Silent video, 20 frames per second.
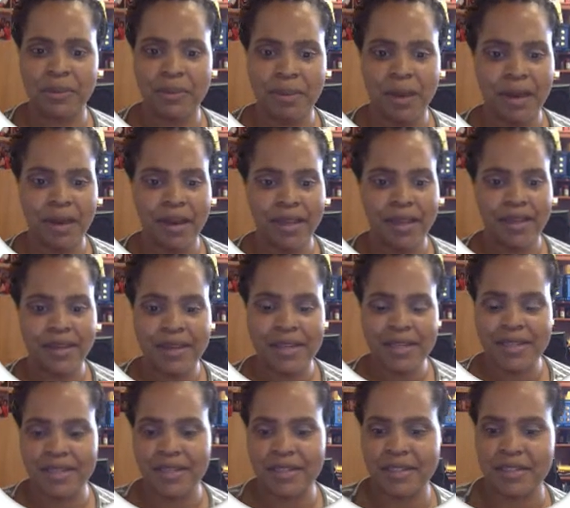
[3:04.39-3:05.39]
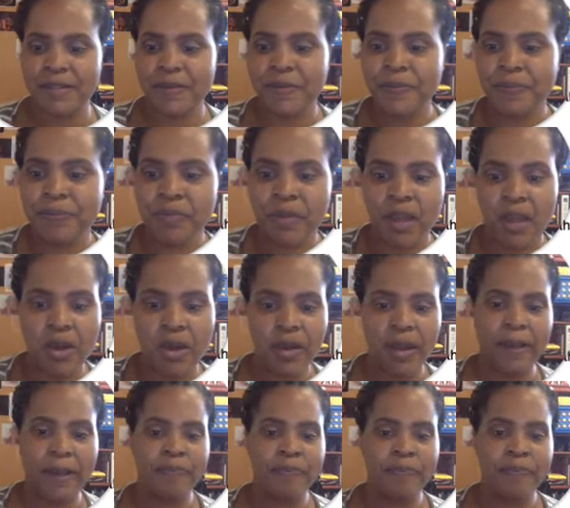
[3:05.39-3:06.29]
My goodness. Okay,